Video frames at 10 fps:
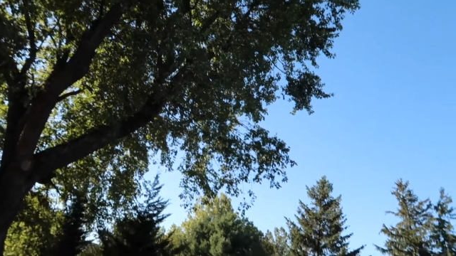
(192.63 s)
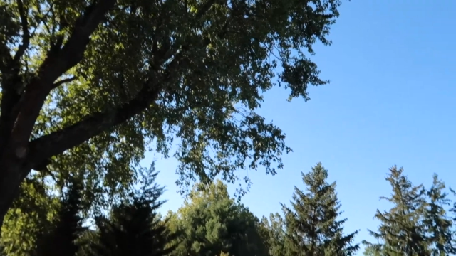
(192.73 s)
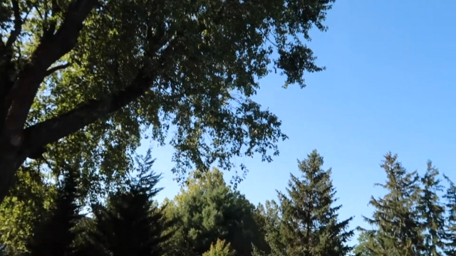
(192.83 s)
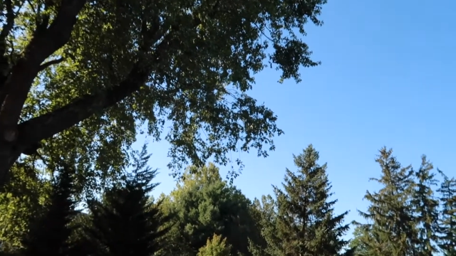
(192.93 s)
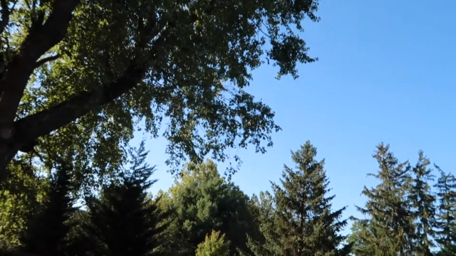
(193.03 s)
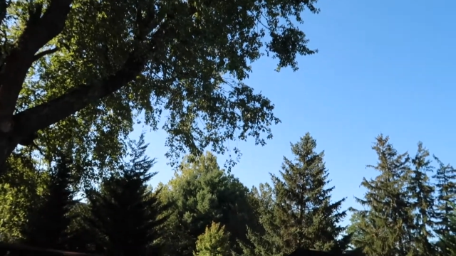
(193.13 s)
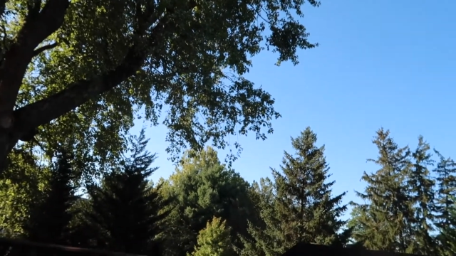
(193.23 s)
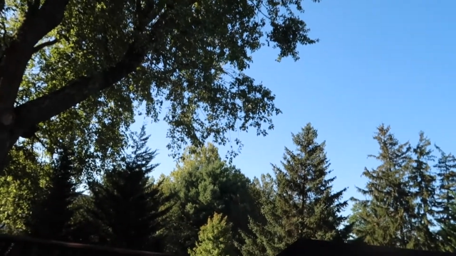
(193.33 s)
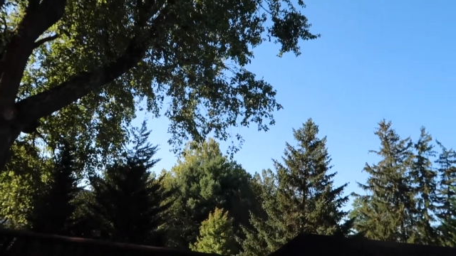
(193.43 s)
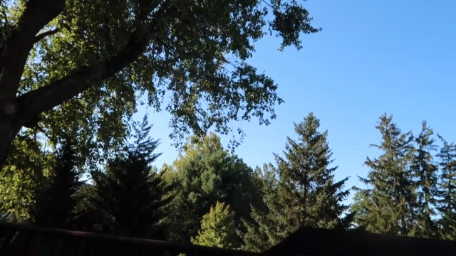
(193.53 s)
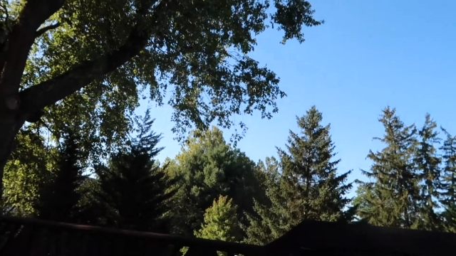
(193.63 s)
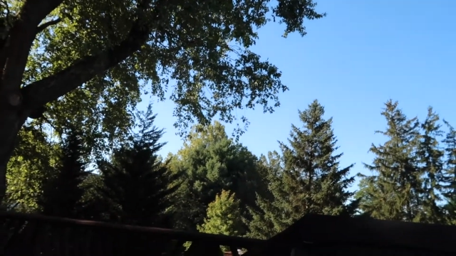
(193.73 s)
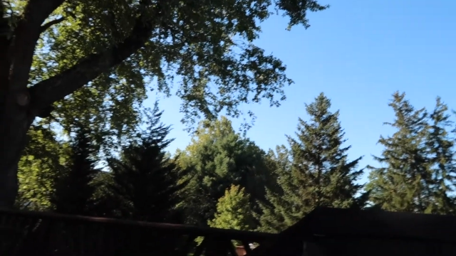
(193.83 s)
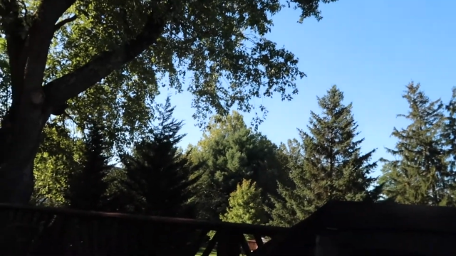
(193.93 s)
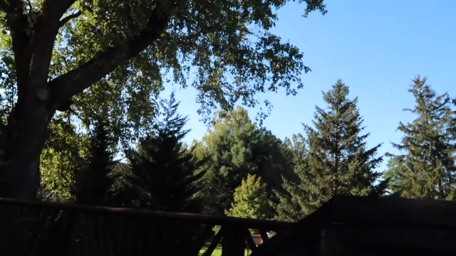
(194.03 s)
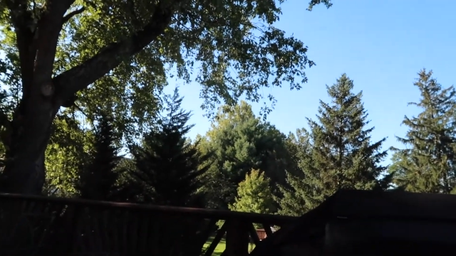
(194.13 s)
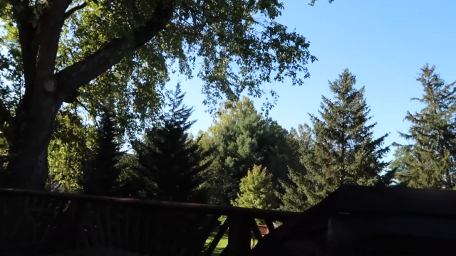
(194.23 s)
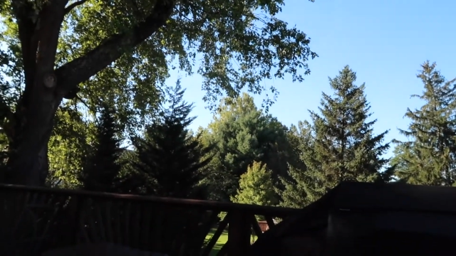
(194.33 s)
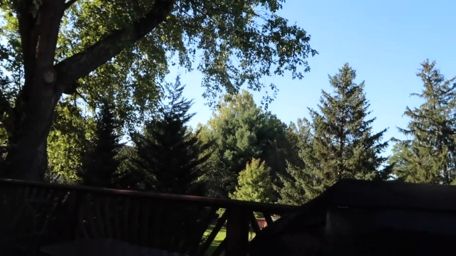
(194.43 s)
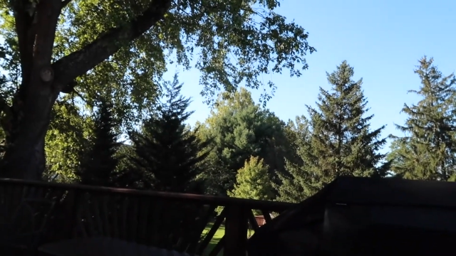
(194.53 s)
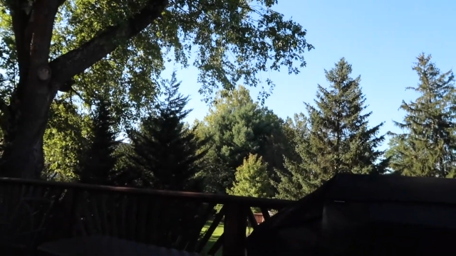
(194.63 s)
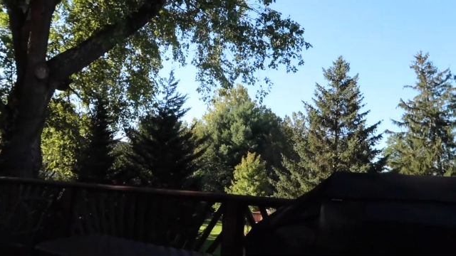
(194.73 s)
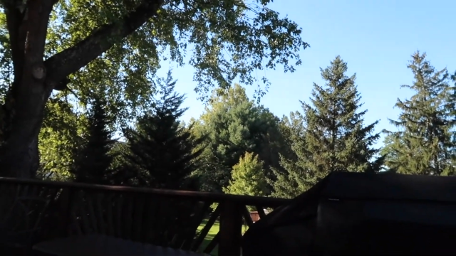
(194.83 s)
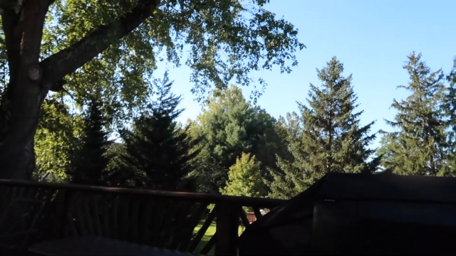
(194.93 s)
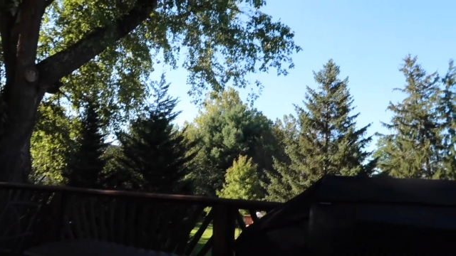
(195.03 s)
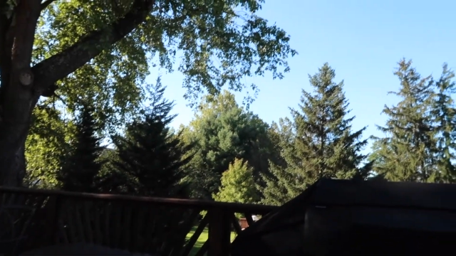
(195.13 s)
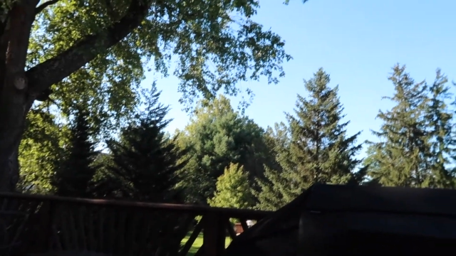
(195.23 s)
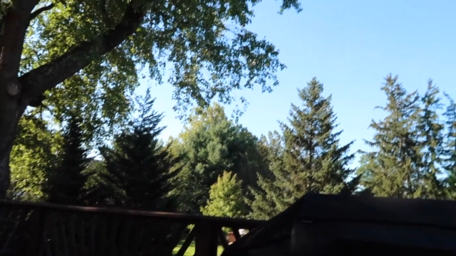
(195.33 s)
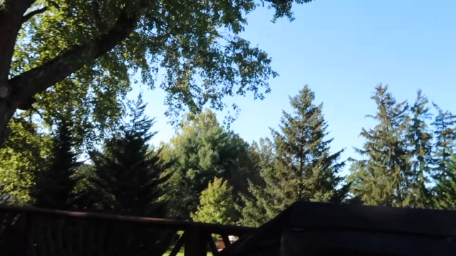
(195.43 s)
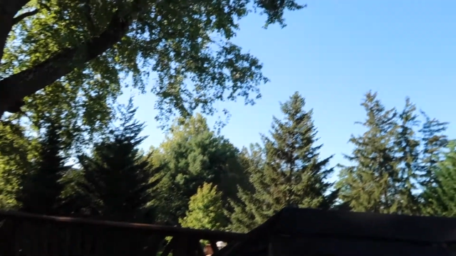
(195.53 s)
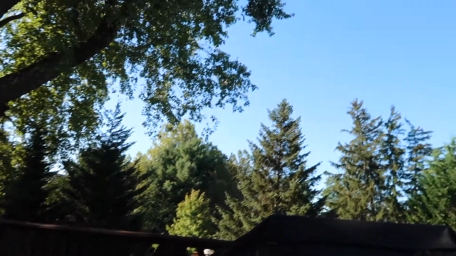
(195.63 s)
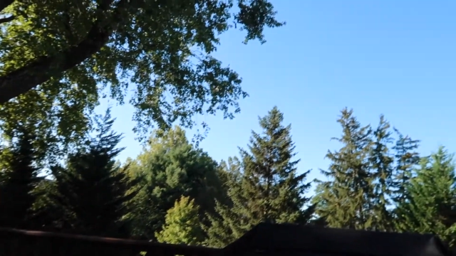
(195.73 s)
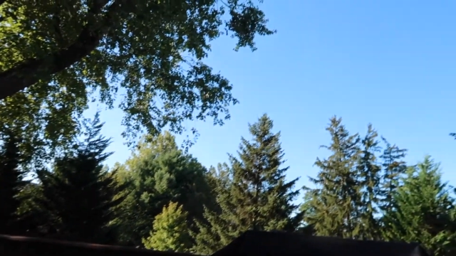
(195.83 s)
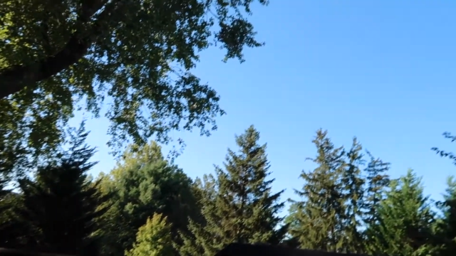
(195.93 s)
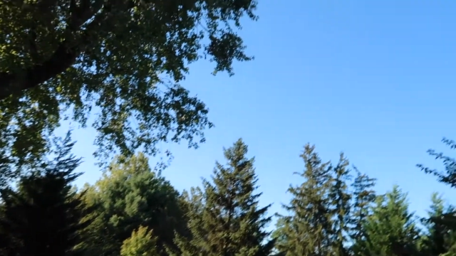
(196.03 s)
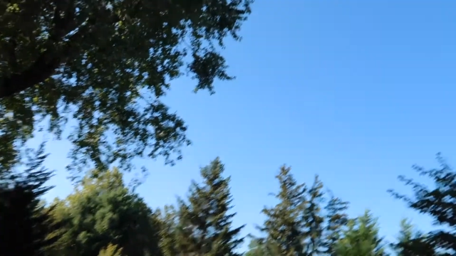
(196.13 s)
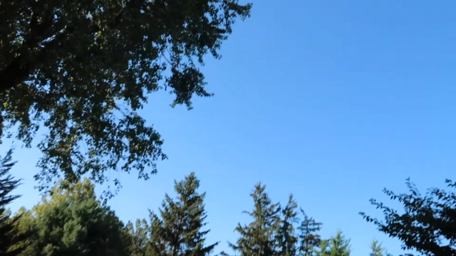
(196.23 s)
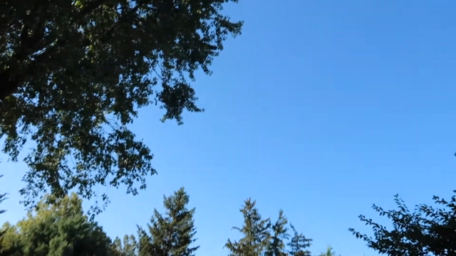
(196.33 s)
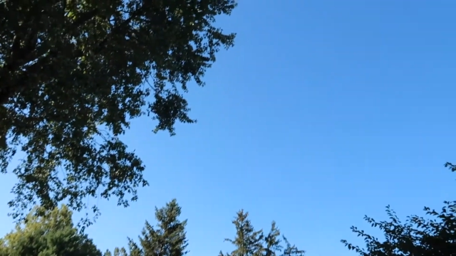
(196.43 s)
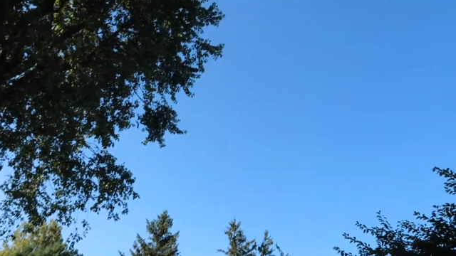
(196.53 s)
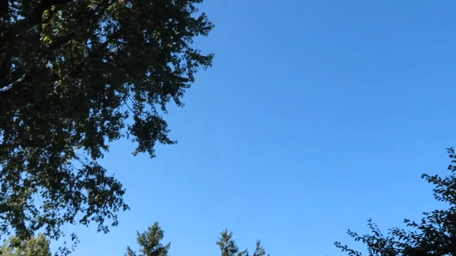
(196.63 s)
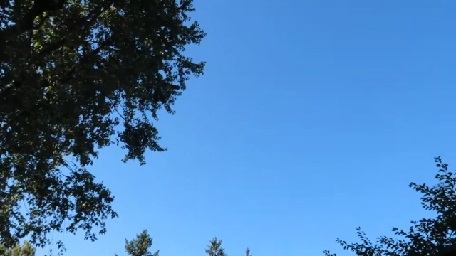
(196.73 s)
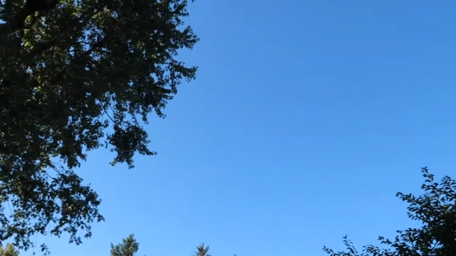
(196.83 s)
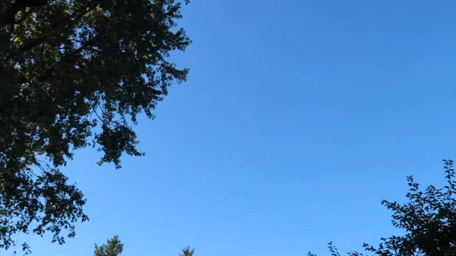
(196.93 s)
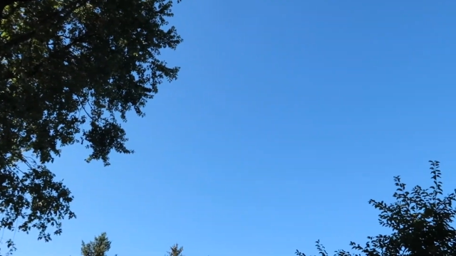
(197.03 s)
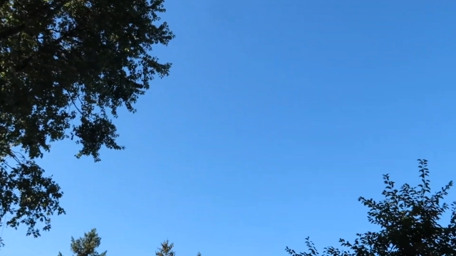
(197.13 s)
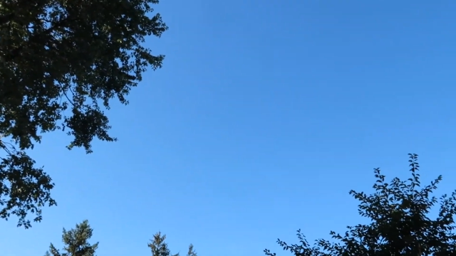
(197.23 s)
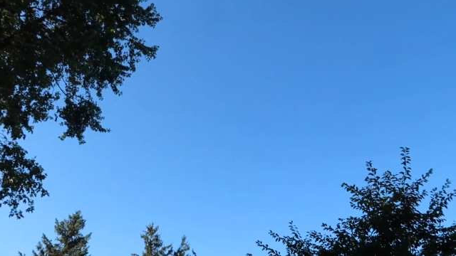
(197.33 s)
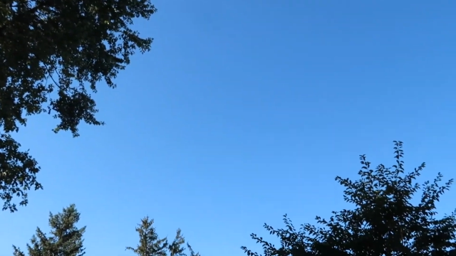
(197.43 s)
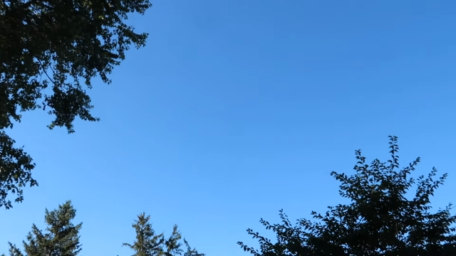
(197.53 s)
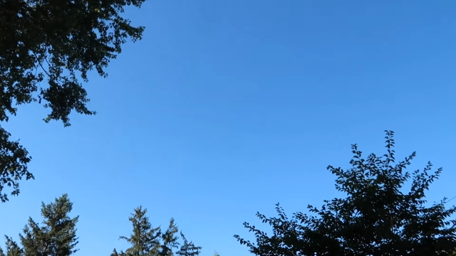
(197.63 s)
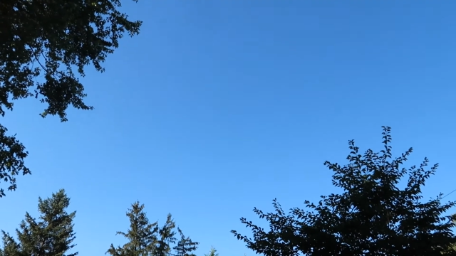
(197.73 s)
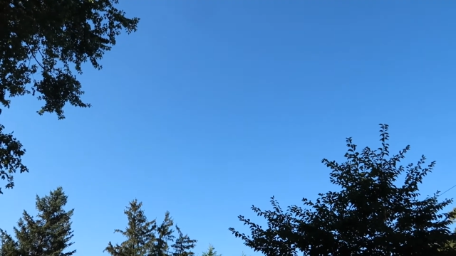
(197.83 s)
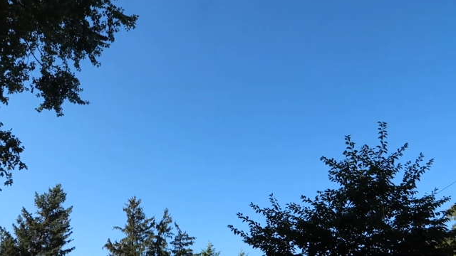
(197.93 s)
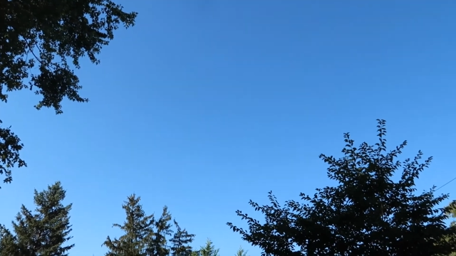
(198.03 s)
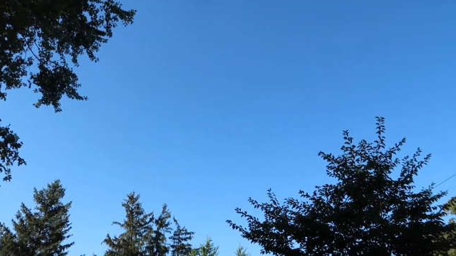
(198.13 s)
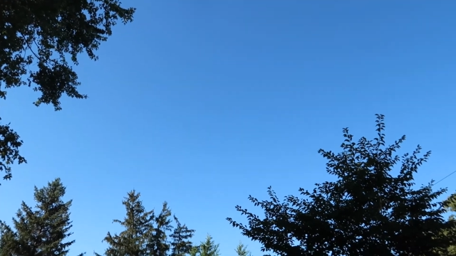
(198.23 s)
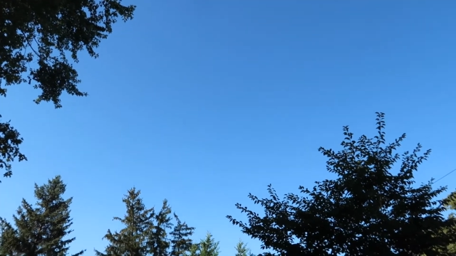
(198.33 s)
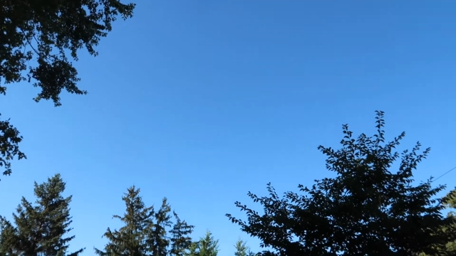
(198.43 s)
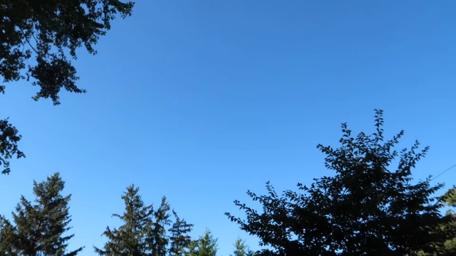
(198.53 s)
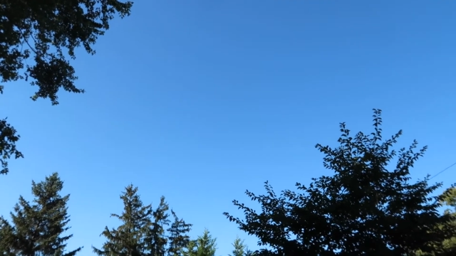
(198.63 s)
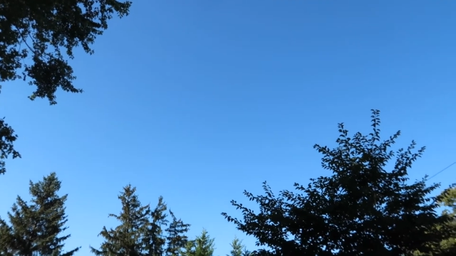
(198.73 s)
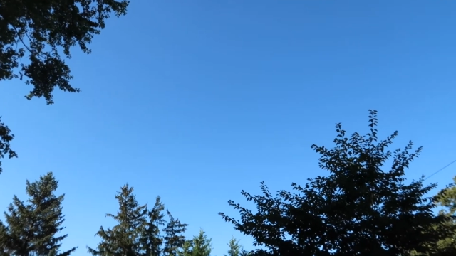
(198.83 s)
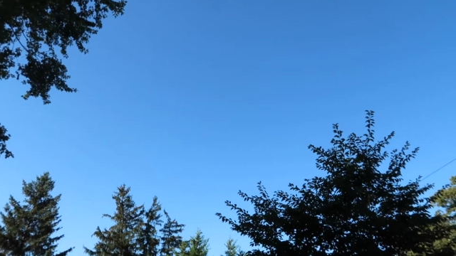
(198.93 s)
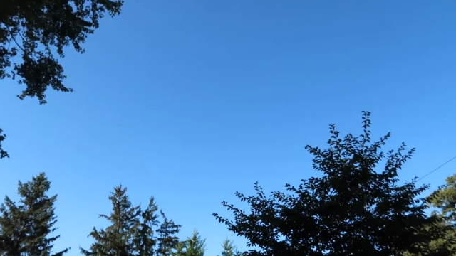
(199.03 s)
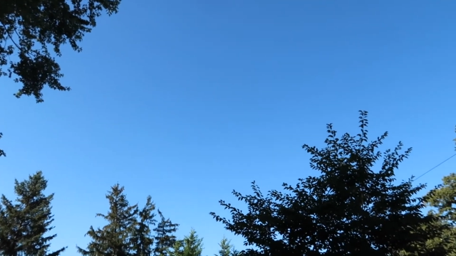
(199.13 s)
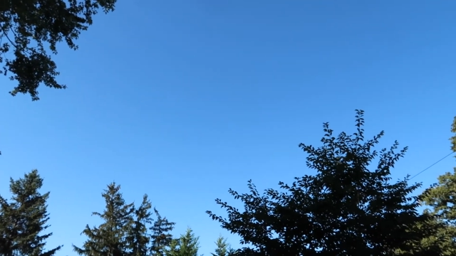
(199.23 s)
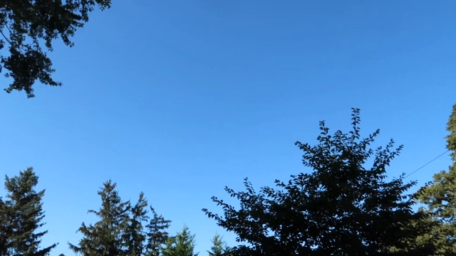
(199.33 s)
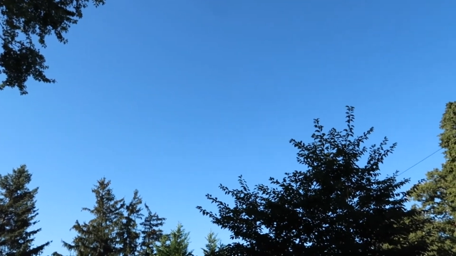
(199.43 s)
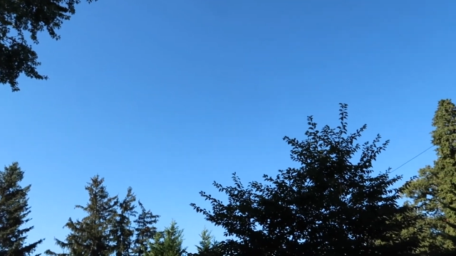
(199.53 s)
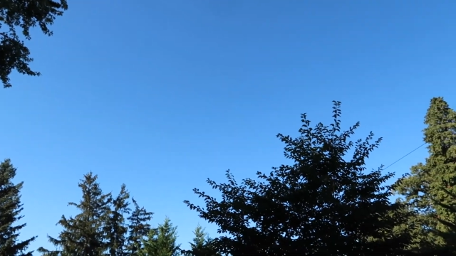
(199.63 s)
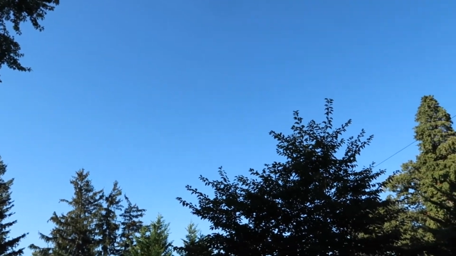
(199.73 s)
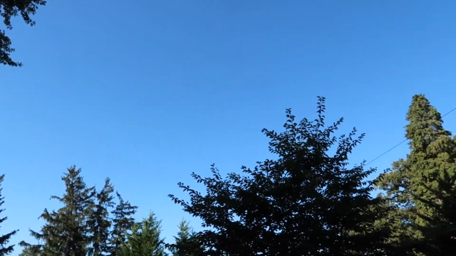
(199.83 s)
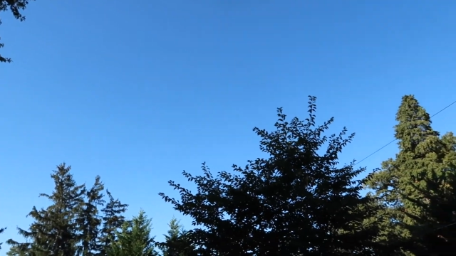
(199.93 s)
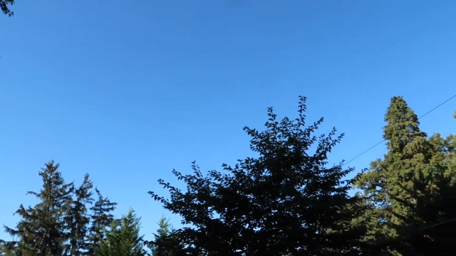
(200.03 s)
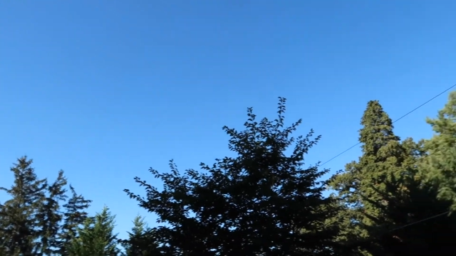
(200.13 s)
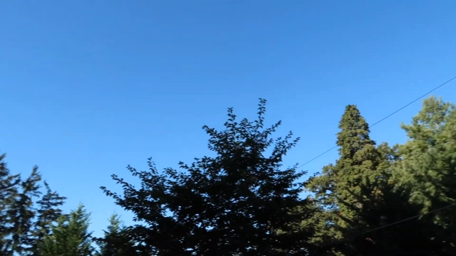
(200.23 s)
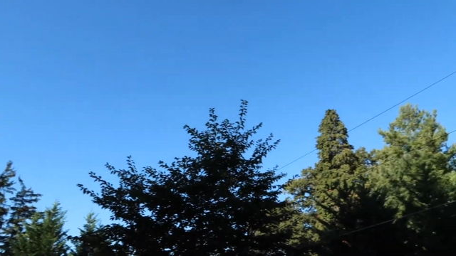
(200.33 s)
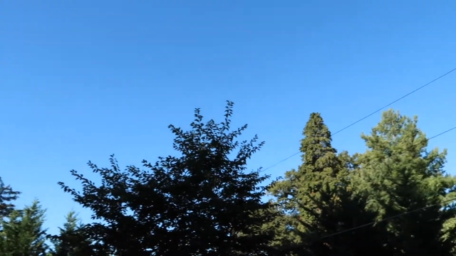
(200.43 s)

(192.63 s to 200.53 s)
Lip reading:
Nobody's mouth can be seen.